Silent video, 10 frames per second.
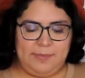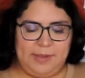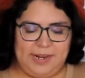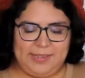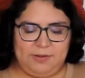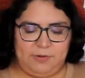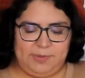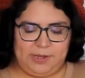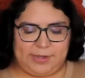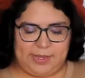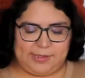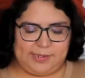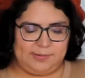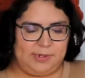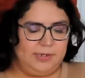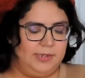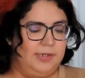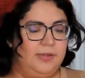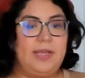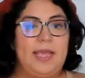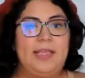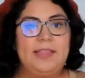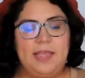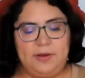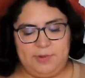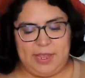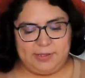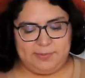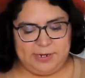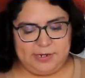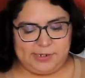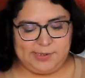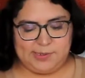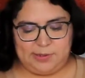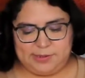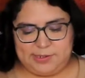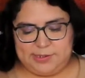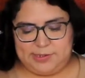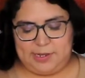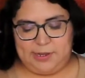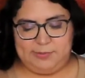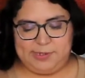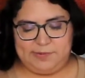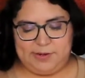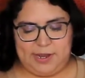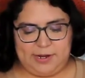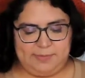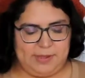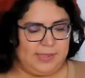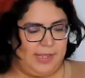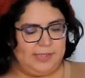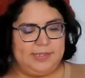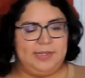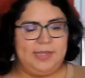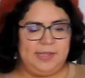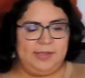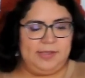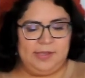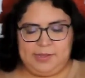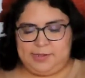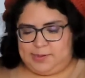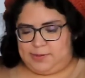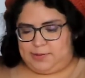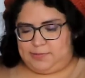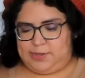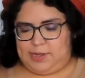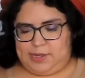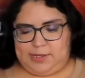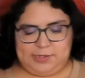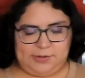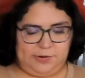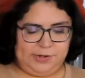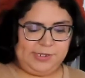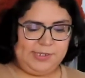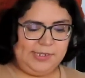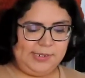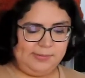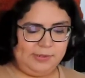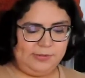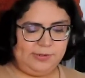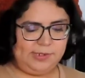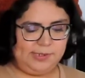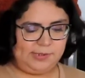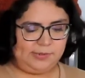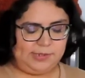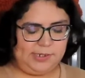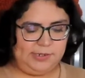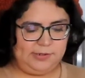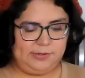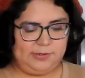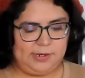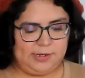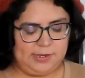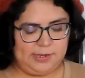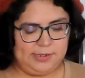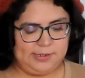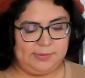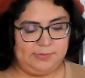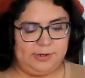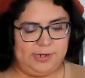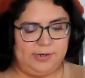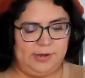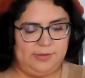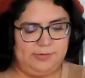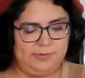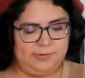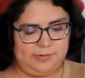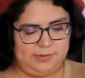But I think we'll be okay in this one. Okay, and then we have put in our salt. I almost forgot about that. So we got a 1/4 teaspoon of salt here. So I'm running low.